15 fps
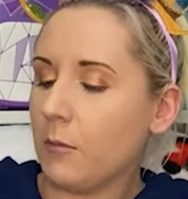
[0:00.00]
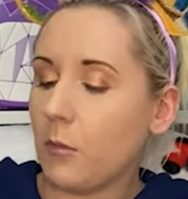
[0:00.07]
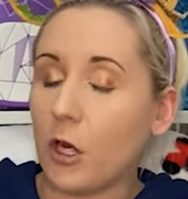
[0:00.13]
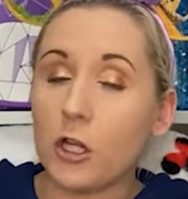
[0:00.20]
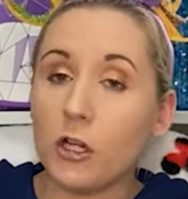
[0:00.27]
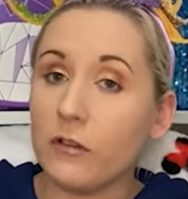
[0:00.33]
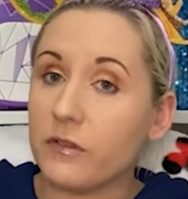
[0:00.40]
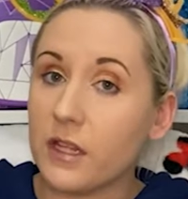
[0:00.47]
I
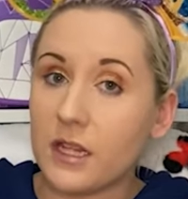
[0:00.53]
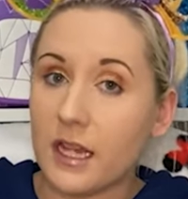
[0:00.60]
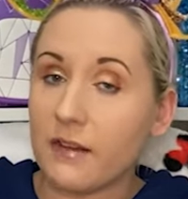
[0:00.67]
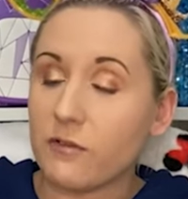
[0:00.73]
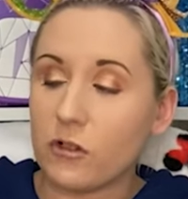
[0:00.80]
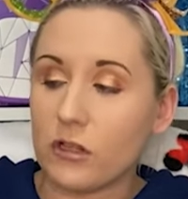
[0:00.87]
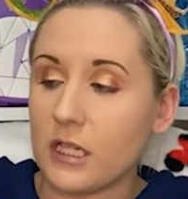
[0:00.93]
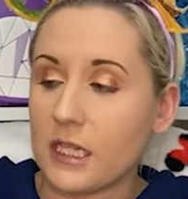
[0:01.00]
love that
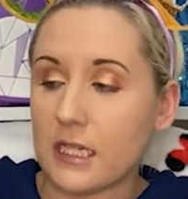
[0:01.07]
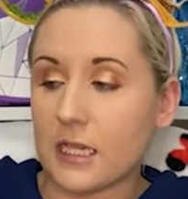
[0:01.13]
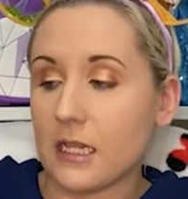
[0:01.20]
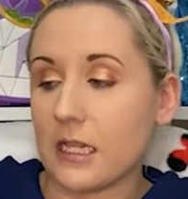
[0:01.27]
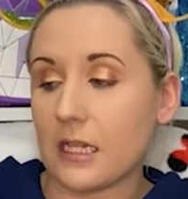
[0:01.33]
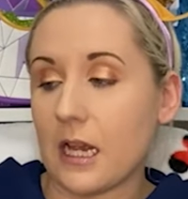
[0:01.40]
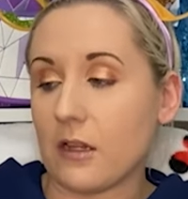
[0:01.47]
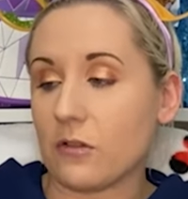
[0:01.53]
they've done these
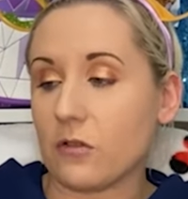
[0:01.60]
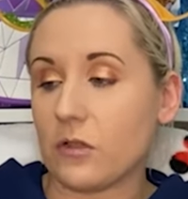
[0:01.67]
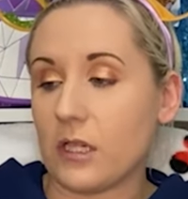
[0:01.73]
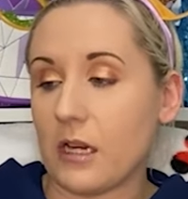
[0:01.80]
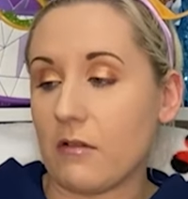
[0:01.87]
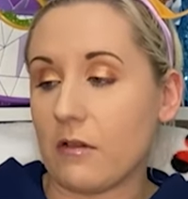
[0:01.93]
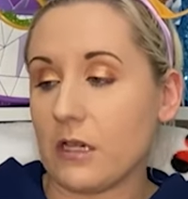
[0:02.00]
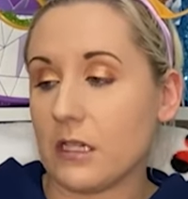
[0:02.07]
this castle
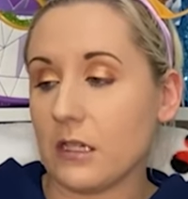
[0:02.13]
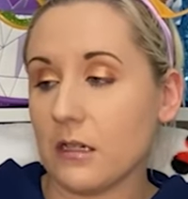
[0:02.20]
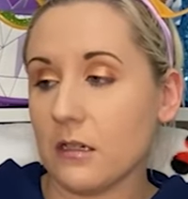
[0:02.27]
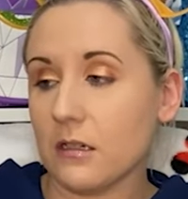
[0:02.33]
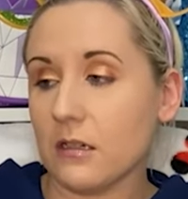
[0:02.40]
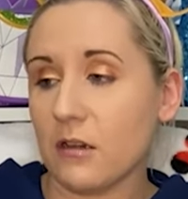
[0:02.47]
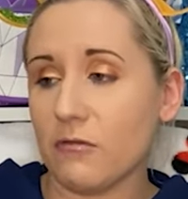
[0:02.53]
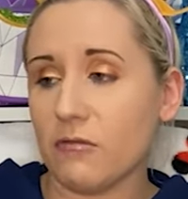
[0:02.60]
series.
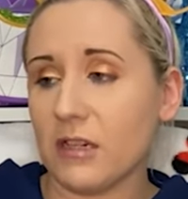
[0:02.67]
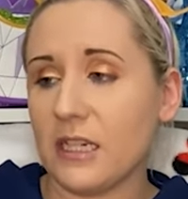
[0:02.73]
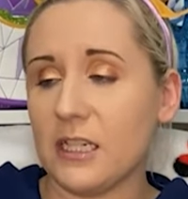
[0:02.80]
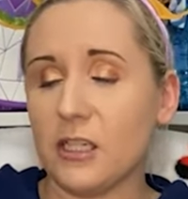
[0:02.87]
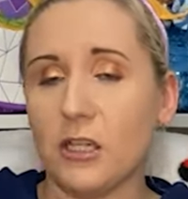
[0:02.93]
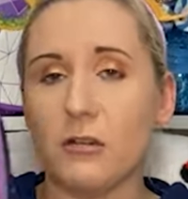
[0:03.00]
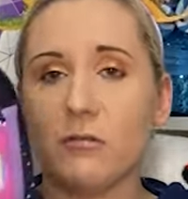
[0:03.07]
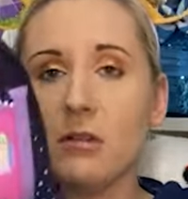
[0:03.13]
I really
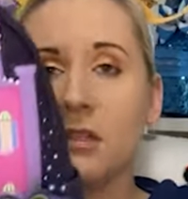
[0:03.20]
do.